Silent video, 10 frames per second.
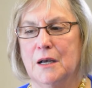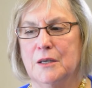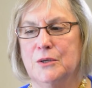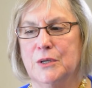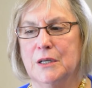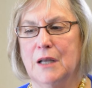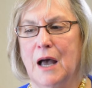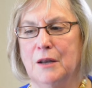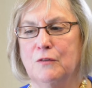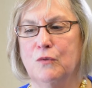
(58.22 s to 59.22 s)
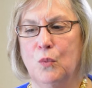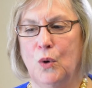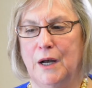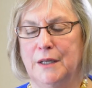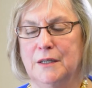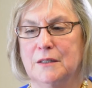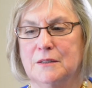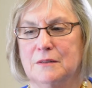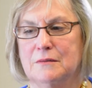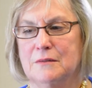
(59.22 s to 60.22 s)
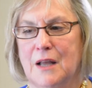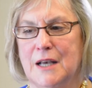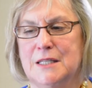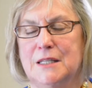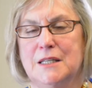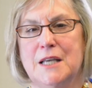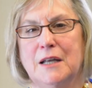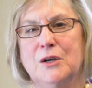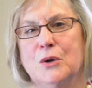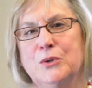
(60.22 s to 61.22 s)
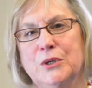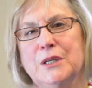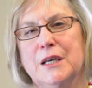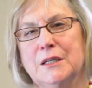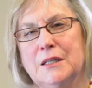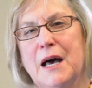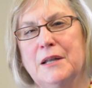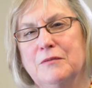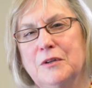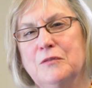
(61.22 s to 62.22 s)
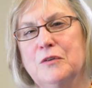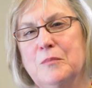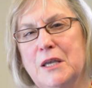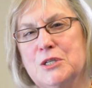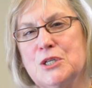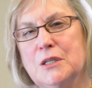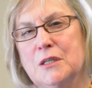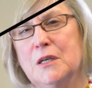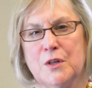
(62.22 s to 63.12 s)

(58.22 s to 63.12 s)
You can, out of one ICD-10 code, you can get a lot of information.